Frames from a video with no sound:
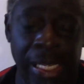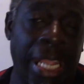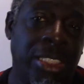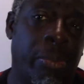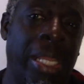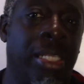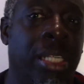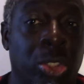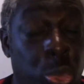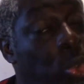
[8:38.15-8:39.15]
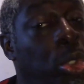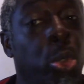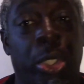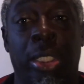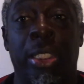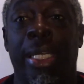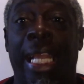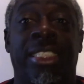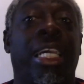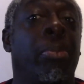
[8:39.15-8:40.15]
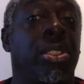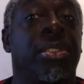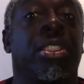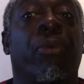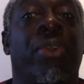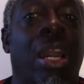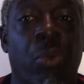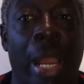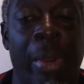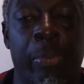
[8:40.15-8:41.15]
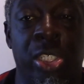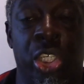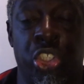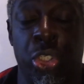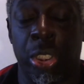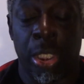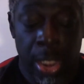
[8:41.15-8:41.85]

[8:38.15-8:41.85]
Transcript: Ainsley Maitland-Niles, who can establish himself in that right back position